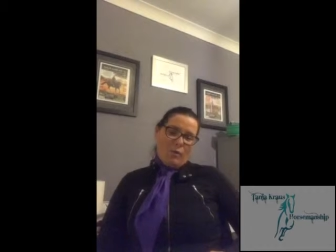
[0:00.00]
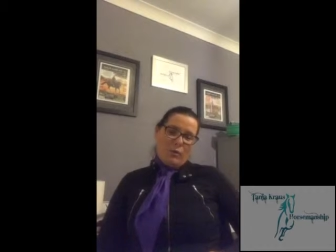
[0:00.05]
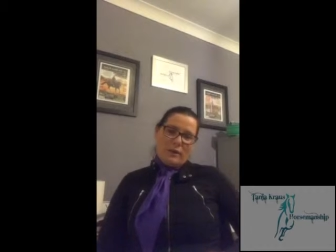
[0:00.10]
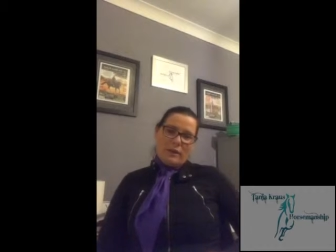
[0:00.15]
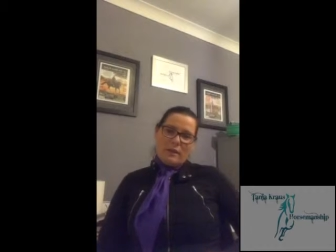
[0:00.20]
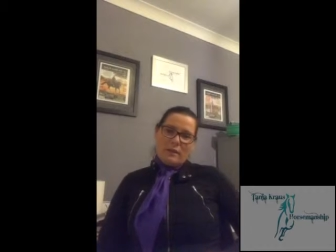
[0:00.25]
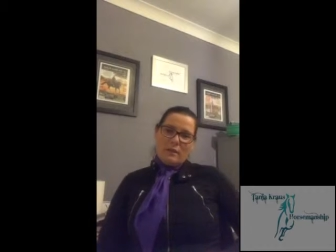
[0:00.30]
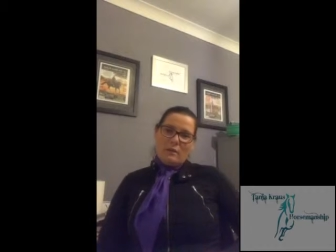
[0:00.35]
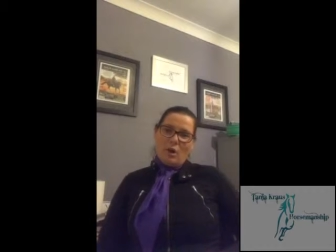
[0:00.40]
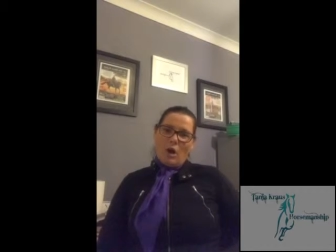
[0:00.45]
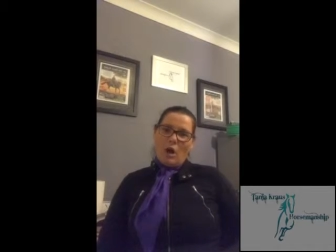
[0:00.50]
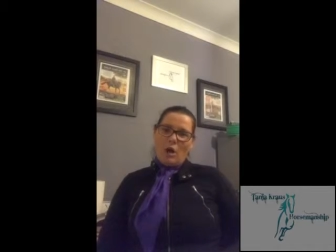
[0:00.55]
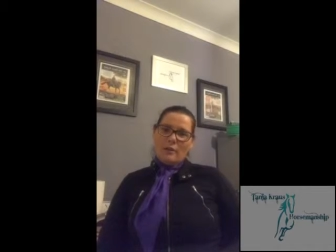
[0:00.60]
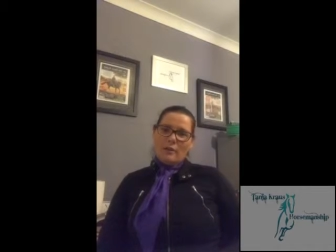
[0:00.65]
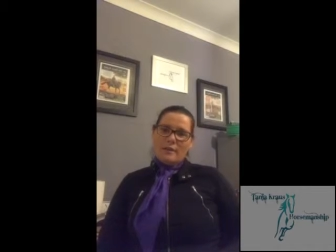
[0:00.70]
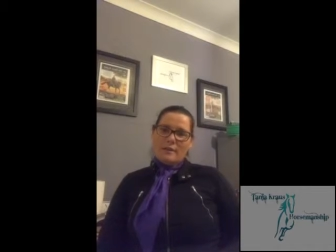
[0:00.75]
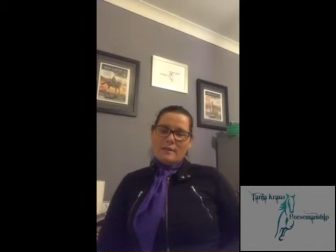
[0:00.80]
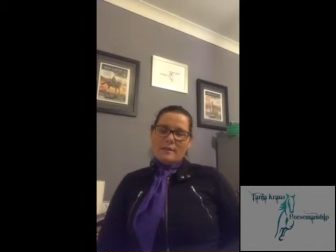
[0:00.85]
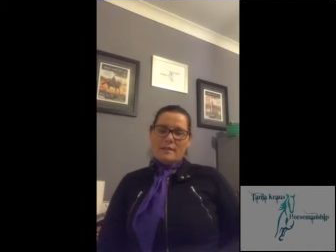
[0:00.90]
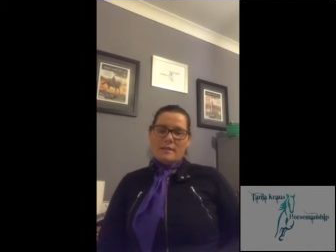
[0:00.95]
we not
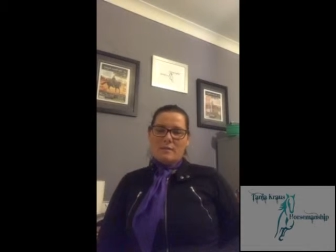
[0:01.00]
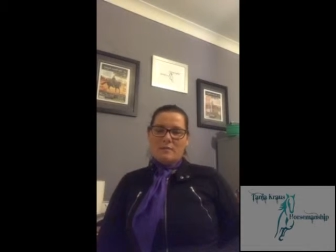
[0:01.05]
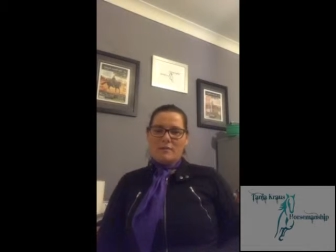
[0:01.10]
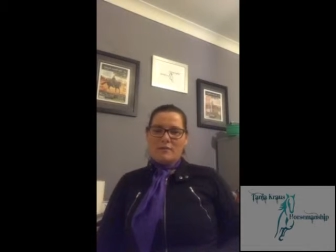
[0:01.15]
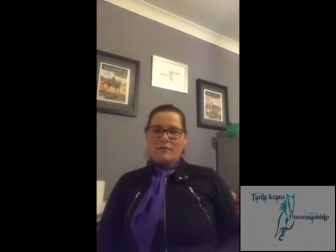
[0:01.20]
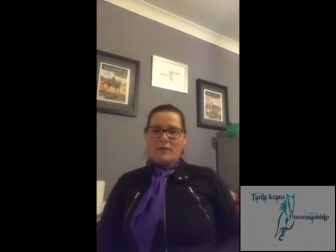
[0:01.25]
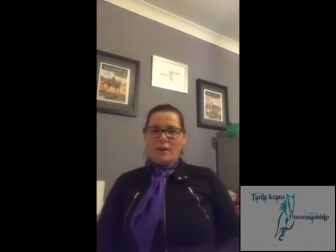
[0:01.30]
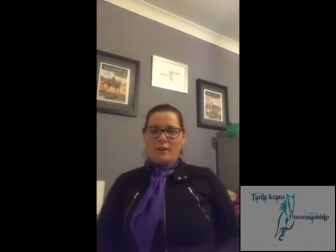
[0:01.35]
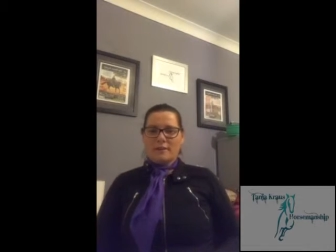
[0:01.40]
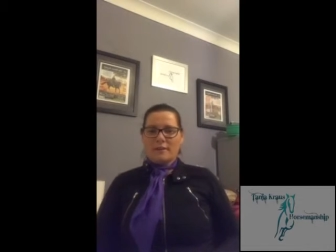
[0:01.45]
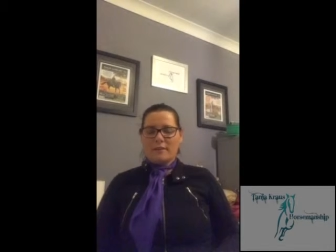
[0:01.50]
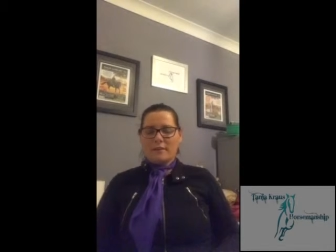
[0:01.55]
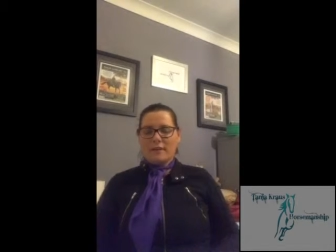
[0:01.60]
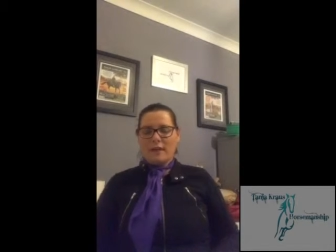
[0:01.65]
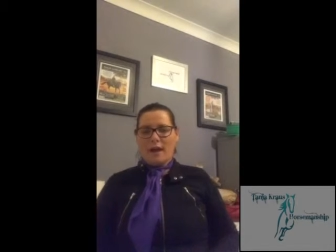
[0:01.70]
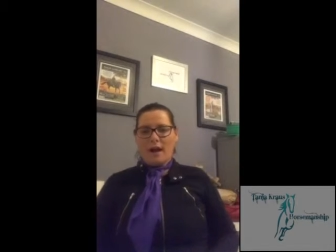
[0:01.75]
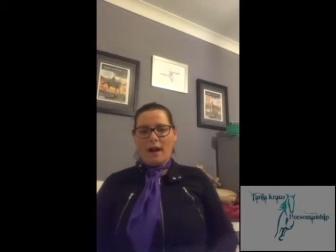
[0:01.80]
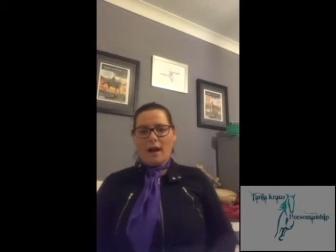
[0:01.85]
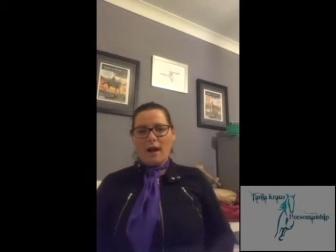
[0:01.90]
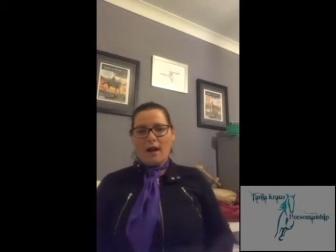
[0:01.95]
only accept the fact that
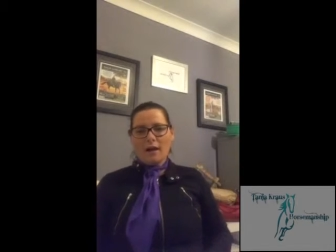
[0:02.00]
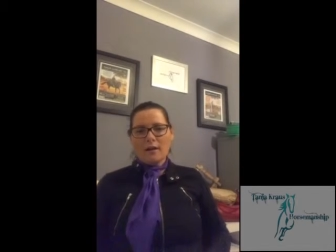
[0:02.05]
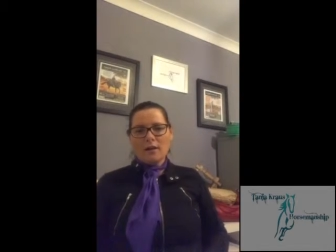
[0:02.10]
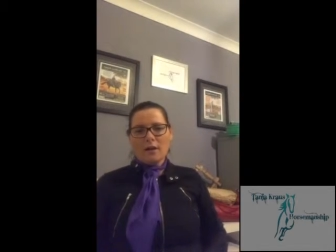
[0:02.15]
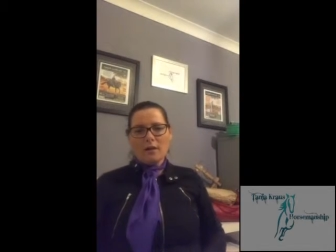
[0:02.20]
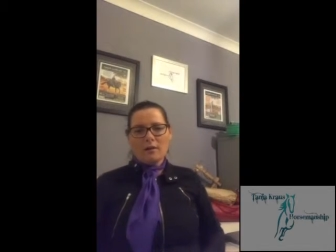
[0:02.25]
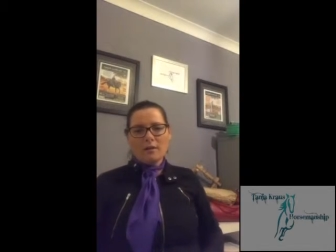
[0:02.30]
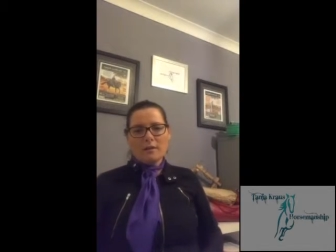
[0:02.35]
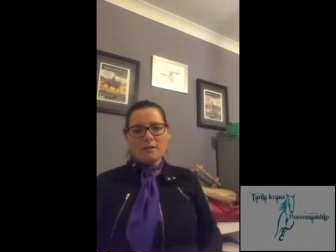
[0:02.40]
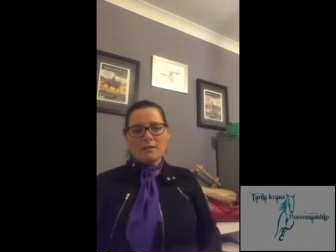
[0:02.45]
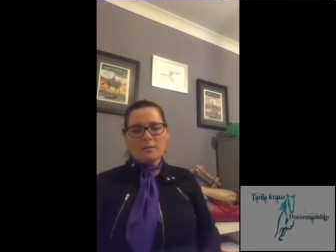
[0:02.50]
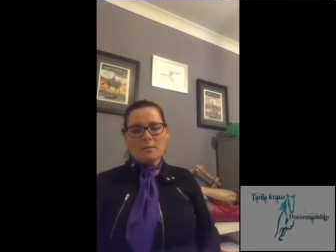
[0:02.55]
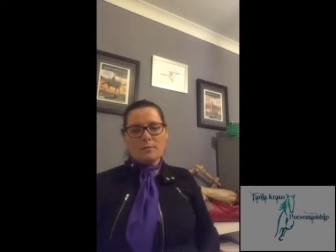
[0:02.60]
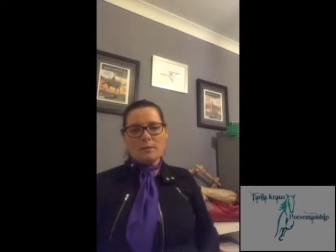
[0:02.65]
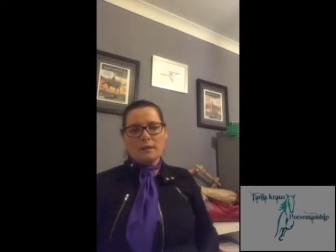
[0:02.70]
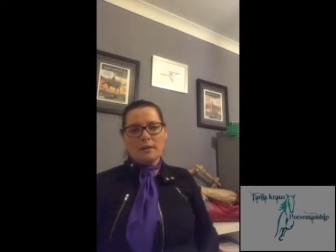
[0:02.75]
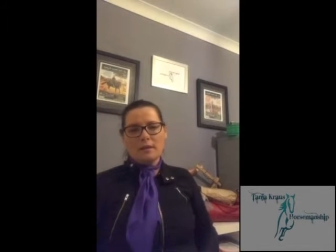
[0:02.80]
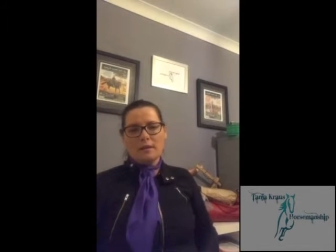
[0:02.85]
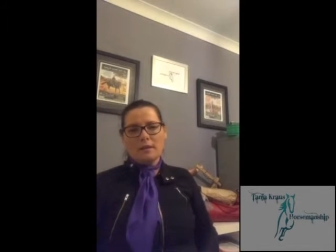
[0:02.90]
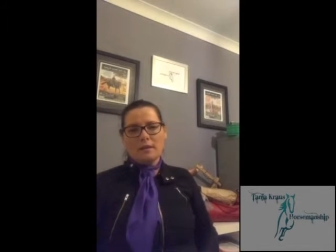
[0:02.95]
there are going to
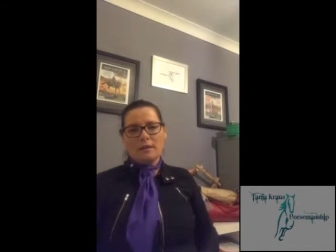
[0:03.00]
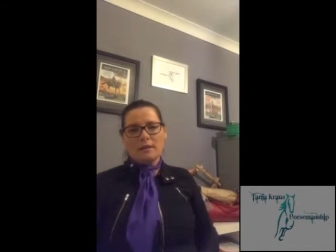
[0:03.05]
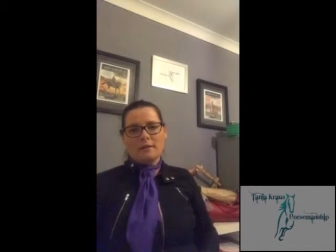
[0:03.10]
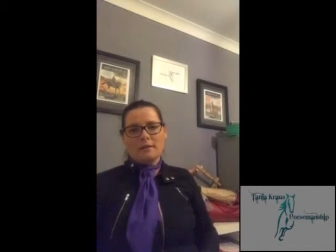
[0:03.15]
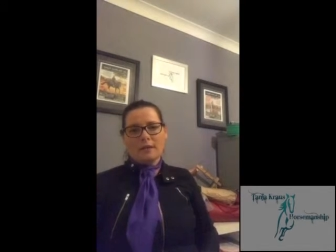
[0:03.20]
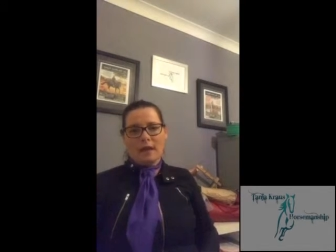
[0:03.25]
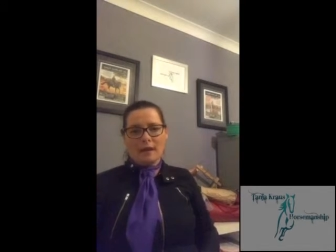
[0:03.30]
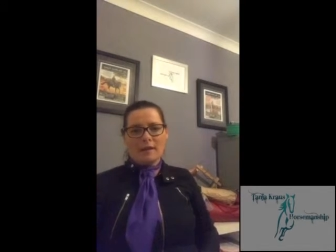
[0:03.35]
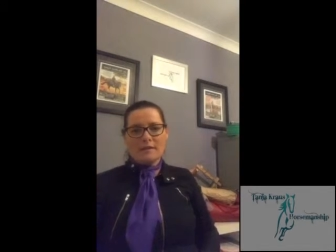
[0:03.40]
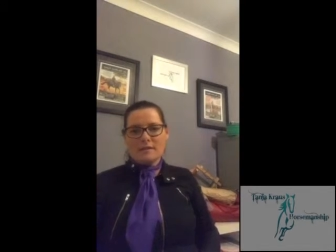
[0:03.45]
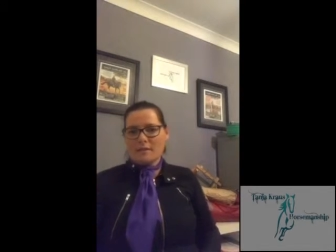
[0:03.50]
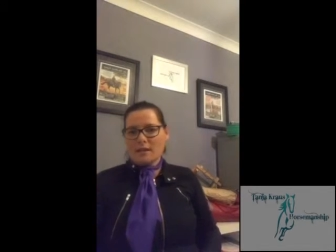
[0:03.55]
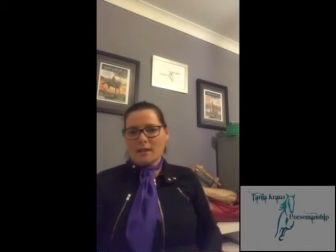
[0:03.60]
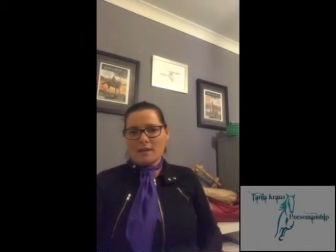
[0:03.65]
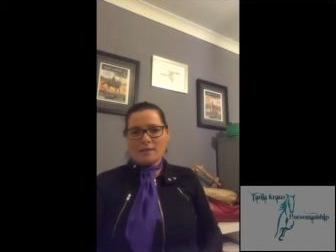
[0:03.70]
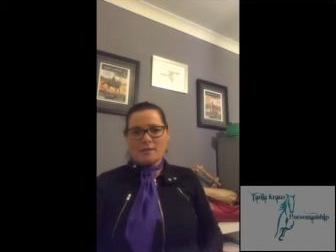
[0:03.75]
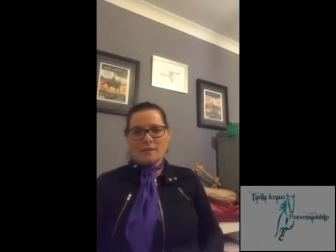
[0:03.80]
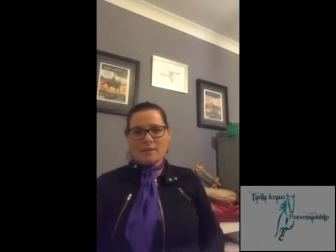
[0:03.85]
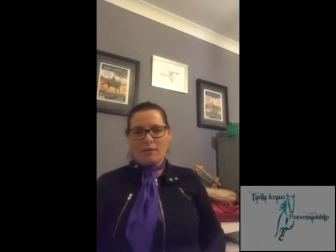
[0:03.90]
be naysayers,